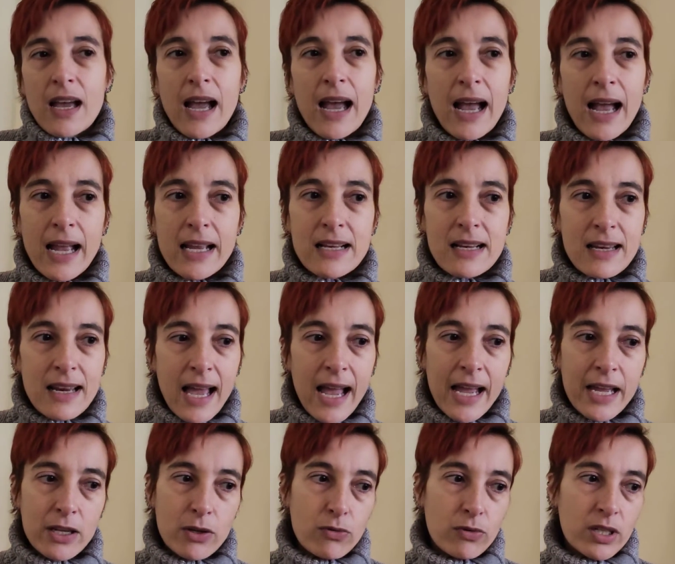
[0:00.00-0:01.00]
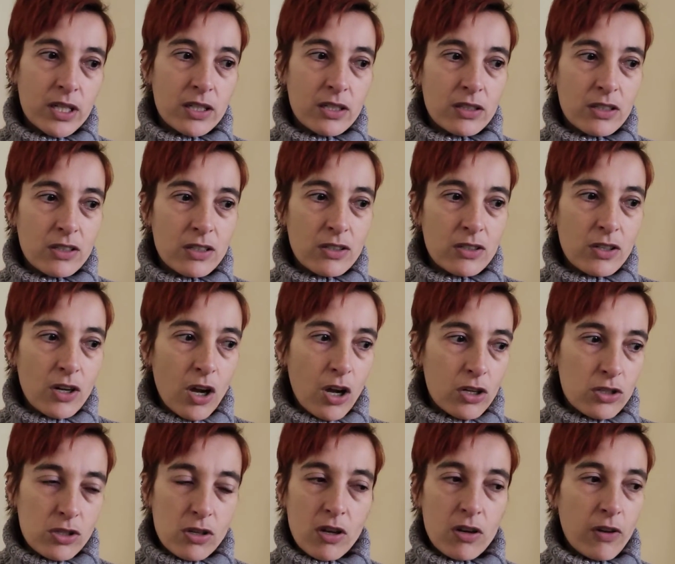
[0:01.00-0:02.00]
I like when
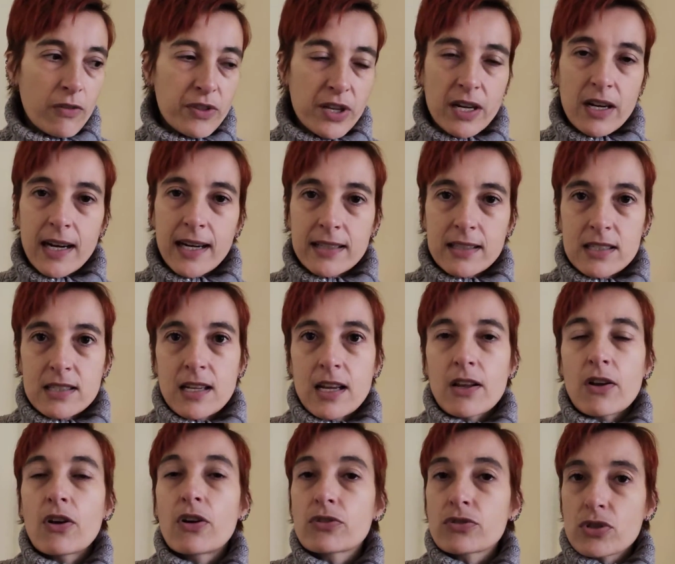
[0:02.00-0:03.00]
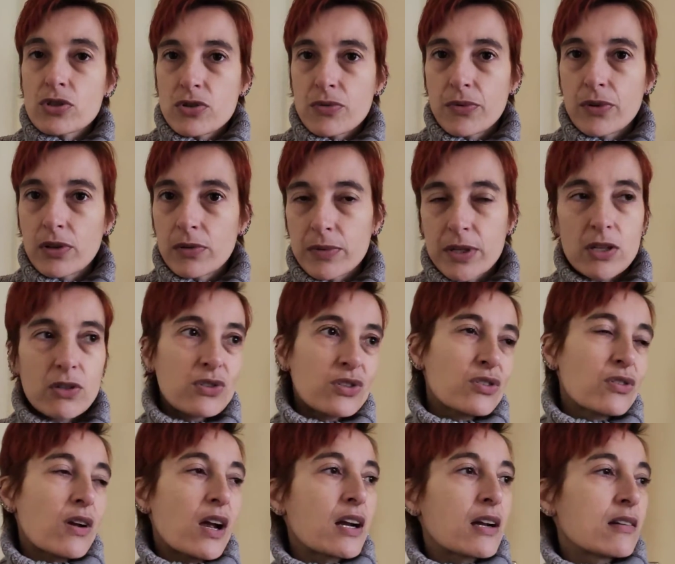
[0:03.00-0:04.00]
not all of the characters are untouchable, because
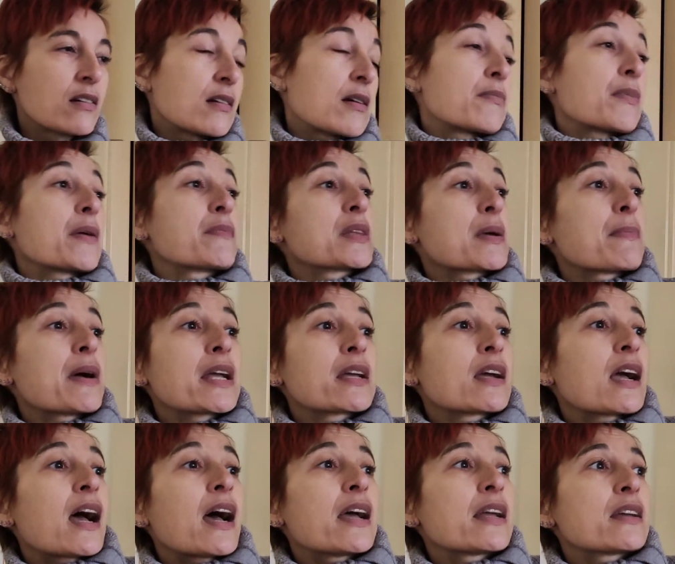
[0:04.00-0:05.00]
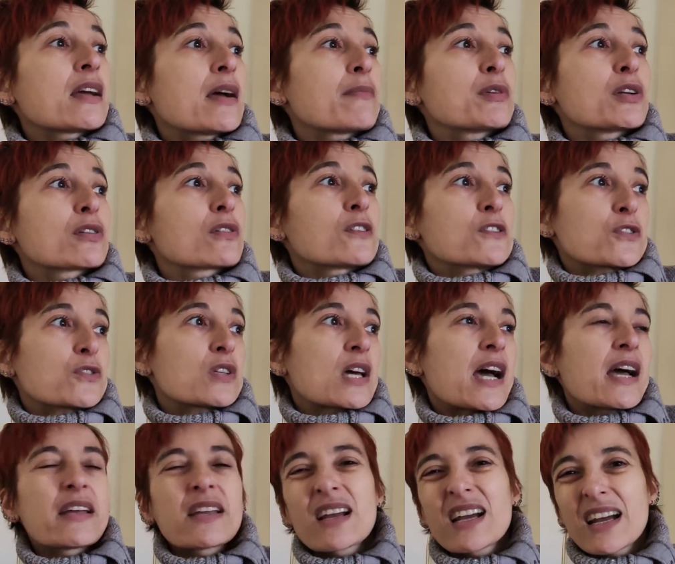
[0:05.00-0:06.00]
you are, I'm the main guy, I'm not going to
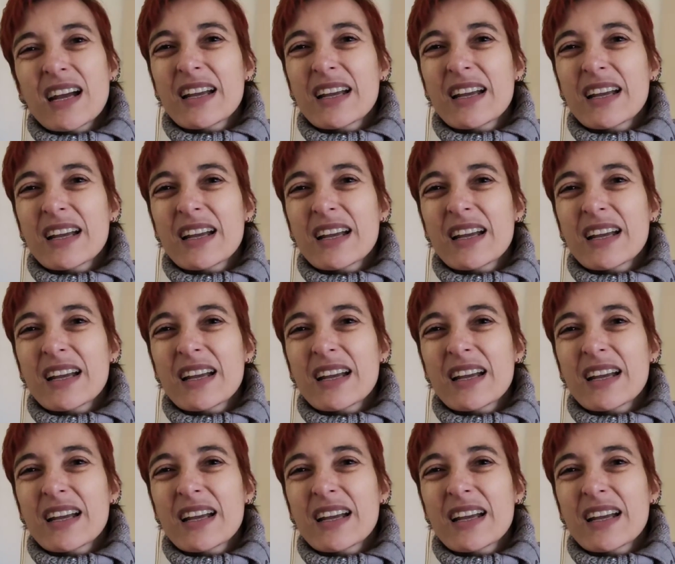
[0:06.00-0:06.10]
die.